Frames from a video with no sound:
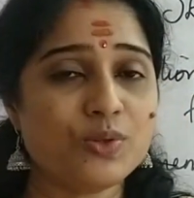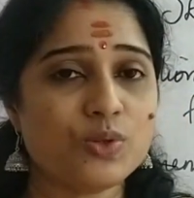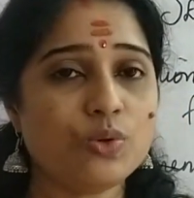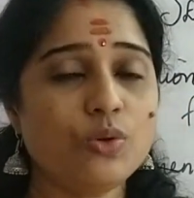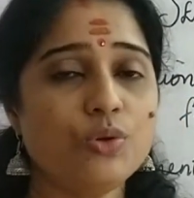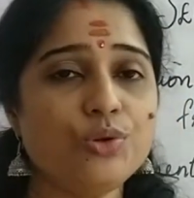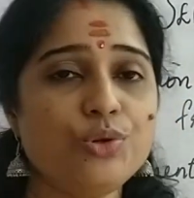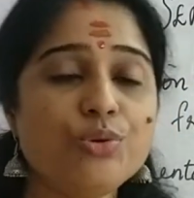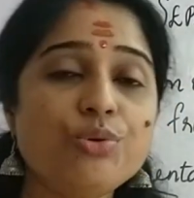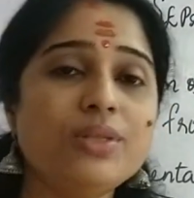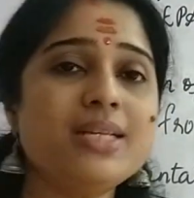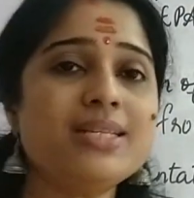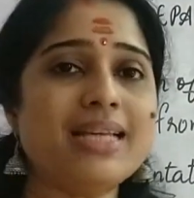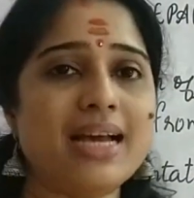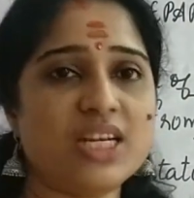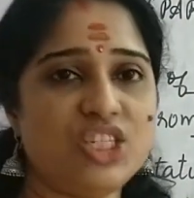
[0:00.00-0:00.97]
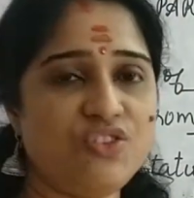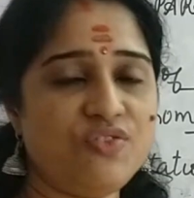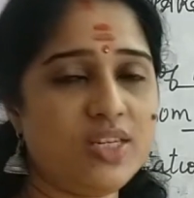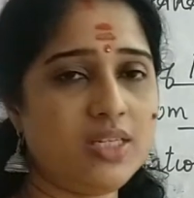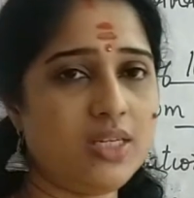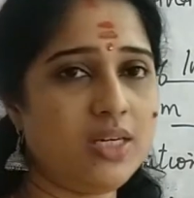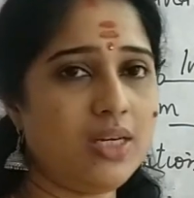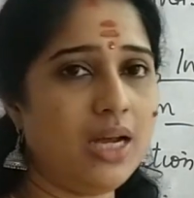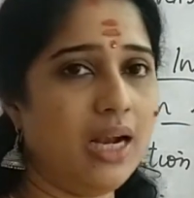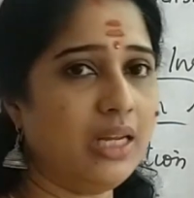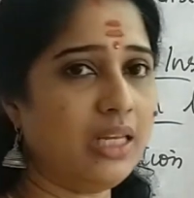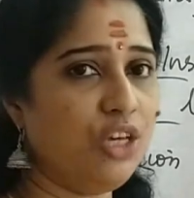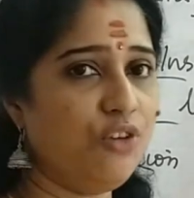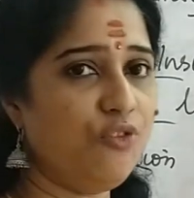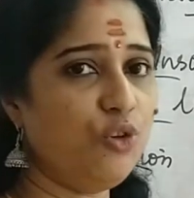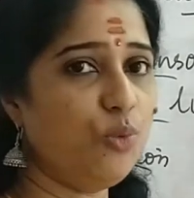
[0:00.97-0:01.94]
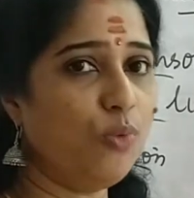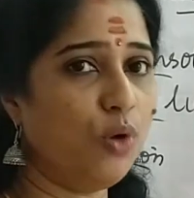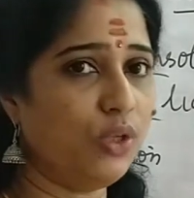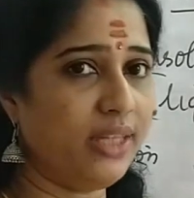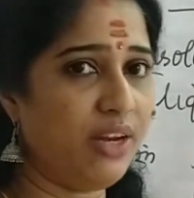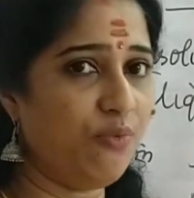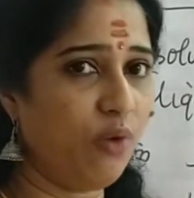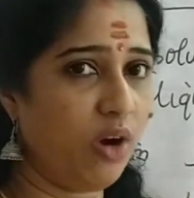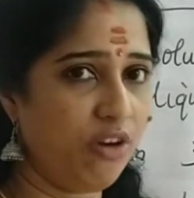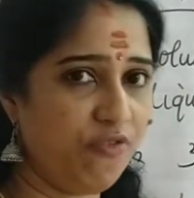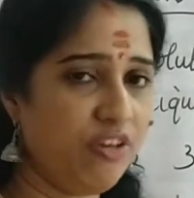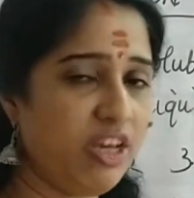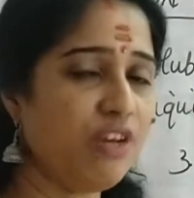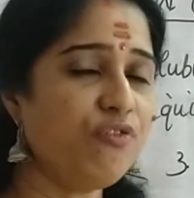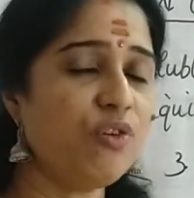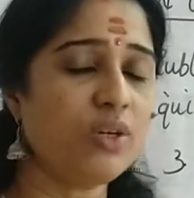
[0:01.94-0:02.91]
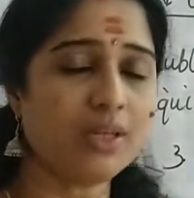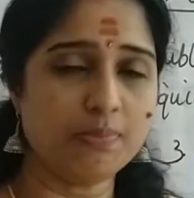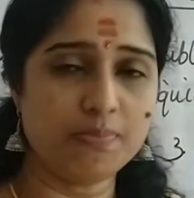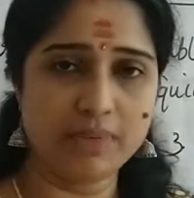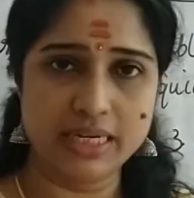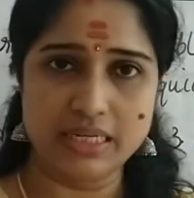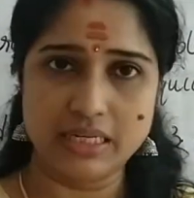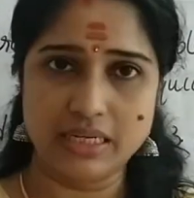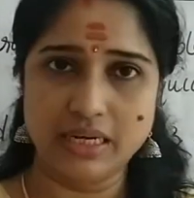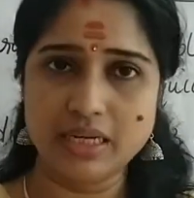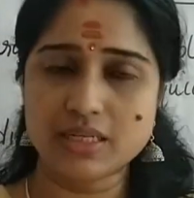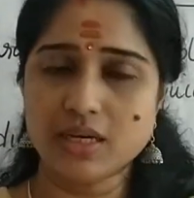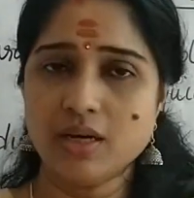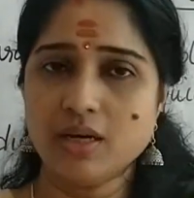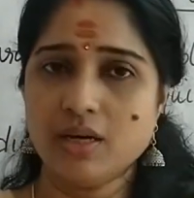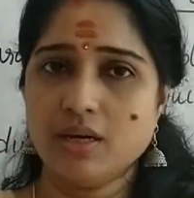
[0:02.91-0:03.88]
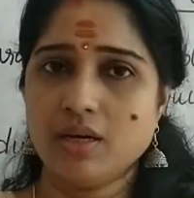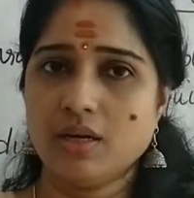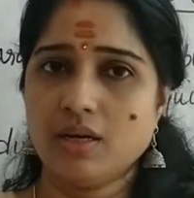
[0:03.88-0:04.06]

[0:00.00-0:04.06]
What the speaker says: So do this activity. I'll give you more than 1 week for completing it.